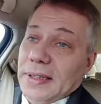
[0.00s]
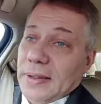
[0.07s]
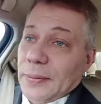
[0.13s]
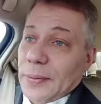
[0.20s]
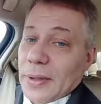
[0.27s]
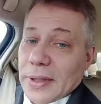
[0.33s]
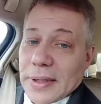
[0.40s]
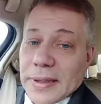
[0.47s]

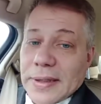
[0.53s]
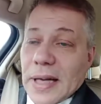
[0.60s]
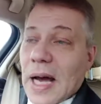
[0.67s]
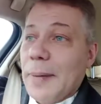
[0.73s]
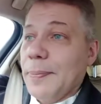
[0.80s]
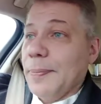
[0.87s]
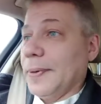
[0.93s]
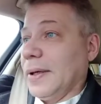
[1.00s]
one of the
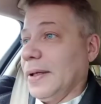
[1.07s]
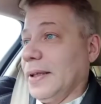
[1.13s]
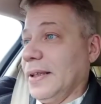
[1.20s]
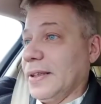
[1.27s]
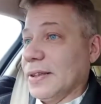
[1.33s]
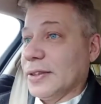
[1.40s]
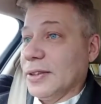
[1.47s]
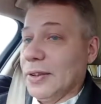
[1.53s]
top
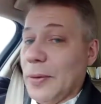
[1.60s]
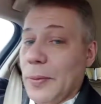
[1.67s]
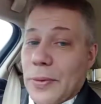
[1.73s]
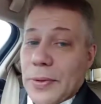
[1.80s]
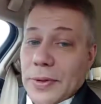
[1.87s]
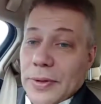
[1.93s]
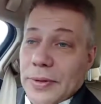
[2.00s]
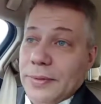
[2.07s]
leaders in the
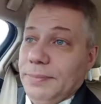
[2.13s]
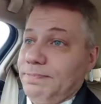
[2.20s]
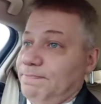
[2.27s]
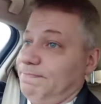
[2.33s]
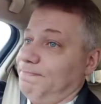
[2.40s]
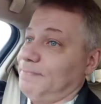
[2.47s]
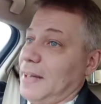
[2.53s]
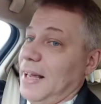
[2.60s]
world,
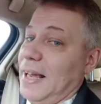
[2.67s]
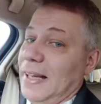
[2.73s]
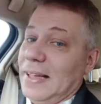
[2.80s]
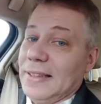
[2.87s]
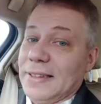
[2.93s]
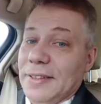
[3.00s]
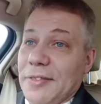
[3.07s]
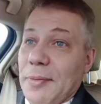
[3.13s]
hey,
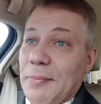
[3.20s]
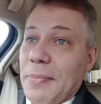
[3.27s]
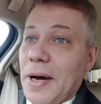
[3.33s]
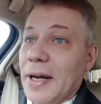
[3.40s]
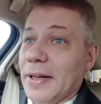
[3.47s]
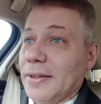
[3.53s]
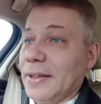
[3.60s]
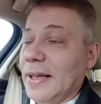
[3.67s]
that's even
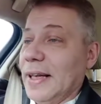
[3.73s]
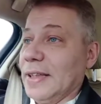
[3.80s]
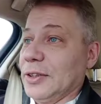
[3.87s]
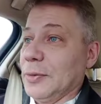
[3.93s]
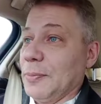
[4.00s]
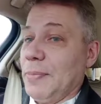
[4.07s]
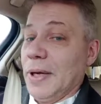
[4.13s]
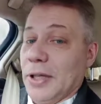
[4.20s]
better. He
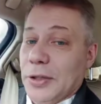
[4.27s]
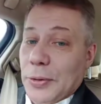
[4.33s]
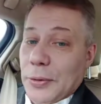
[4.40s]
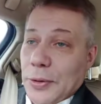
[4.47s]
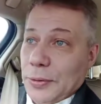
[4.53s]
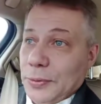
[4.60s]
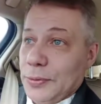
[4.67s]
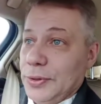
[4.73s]
gets you big
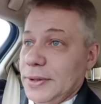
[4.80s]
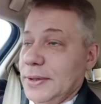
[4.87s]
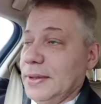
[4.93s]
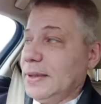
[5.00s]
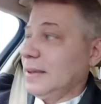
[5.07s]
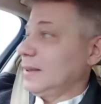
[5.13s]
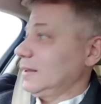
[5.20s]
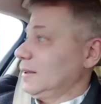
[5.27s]
kudos.
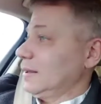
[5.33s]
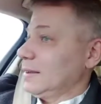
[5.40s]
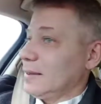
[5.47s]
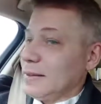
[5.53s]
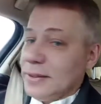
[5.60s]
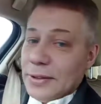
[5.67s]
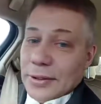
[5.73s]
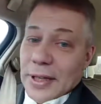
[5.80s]

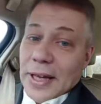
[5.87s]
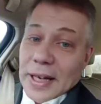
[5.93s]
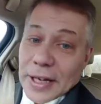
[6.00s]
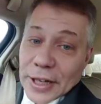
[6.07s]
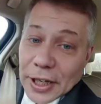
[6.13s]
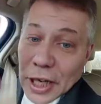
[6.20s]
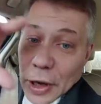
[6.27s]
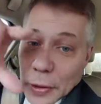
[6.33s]
So
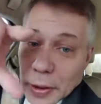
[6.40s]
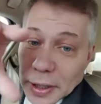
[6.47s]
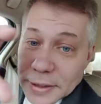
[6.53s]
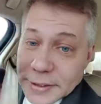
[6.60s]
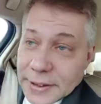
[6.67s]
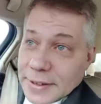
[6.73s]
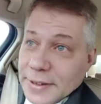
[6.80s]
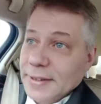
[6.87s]
there you go,
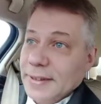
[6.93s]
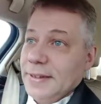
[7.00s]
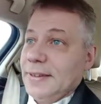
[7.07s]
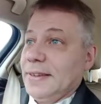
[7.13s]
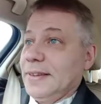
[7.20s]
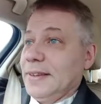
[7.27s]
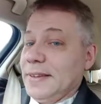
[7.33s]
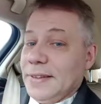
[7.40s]
Hunter.
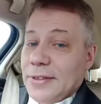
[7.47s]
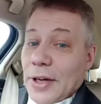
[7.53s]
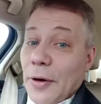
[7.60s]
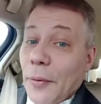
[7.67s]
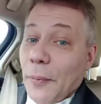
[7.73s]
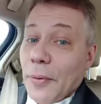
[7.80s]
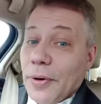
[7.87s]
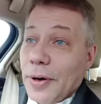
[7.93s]

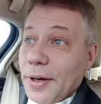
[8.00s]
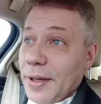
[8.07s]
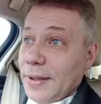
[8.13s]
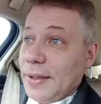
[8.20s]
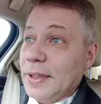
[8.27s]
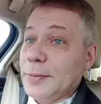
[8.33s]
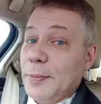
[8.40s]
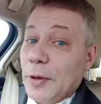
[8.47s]
Don't
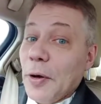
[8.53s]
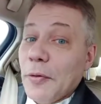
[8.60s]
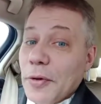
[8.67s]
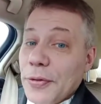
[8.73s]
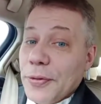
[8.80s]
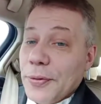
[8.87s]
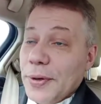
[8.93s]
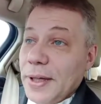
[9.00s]
worry. It's been
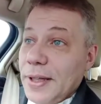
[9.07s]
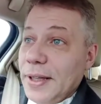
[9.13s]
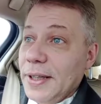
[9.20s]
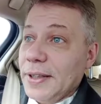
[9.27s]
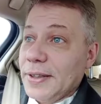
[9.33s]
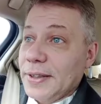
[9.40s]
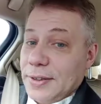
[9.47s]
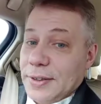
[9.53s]
over 3
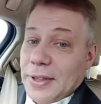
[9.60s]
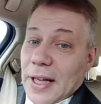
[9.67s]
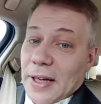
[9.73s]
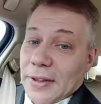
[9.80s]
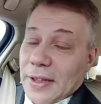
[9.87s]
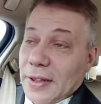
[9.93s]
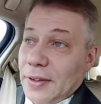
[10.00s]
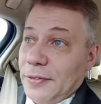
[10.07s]
years
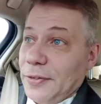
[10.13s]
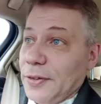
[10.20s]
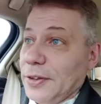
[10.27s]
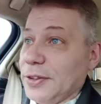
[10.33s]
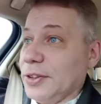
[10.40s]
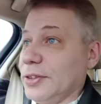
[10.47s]
now that for